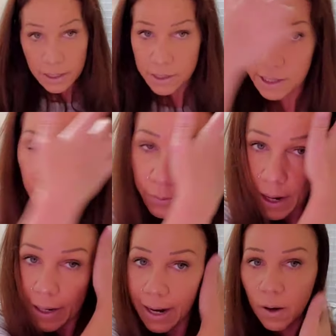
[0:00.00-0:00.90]
He's sick
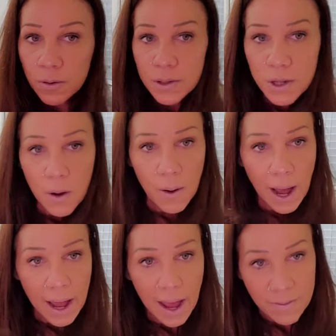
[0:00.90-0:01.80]
right now, so
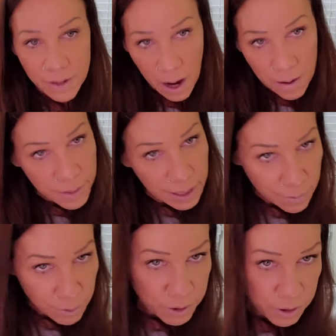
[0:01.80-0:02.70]
I have not been
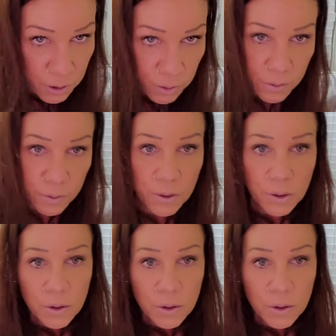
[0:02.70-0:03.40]
able to